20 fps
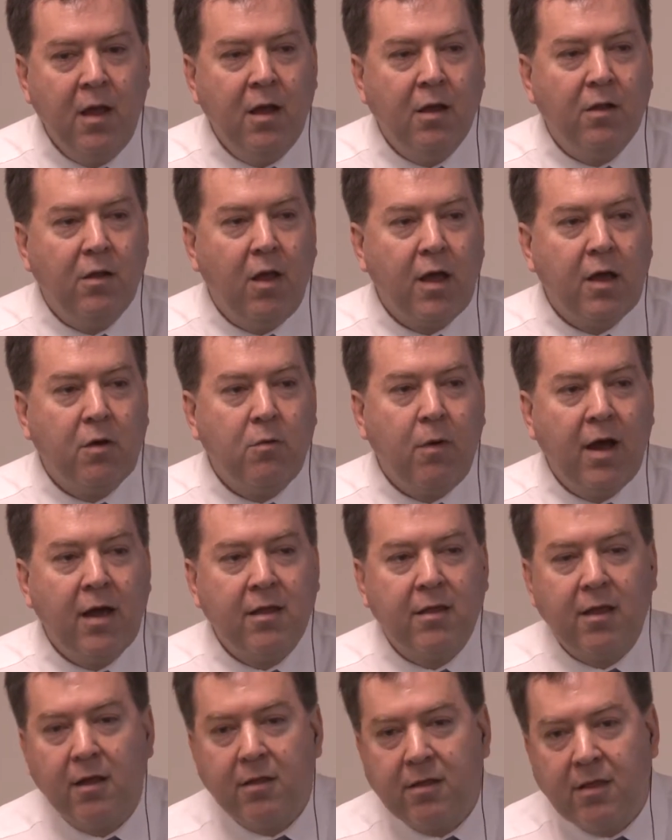
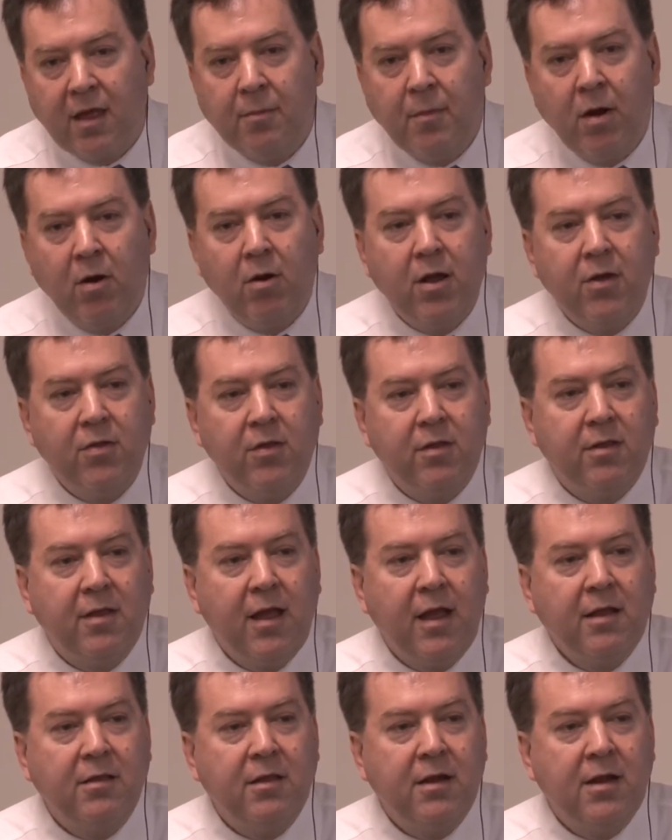Likewise, that same area of the
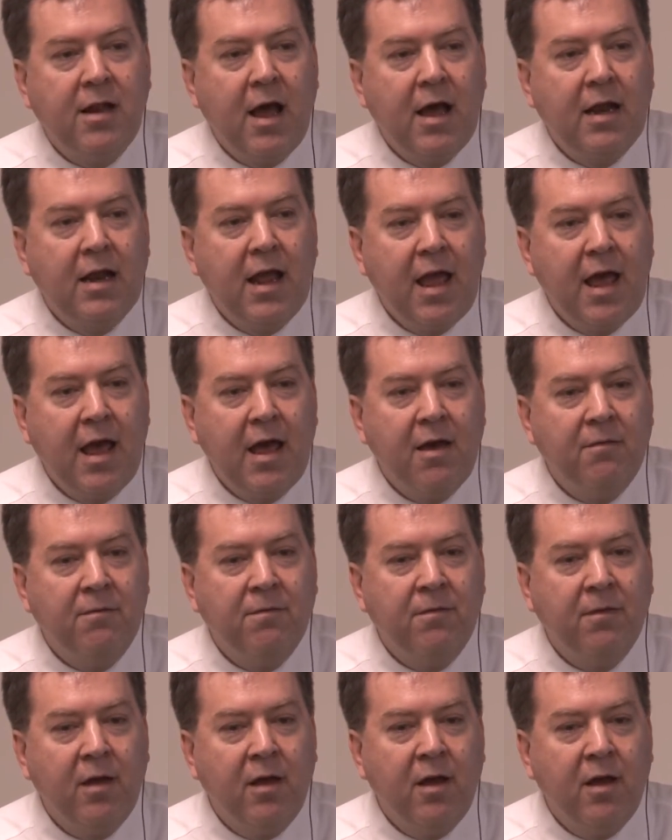state did not have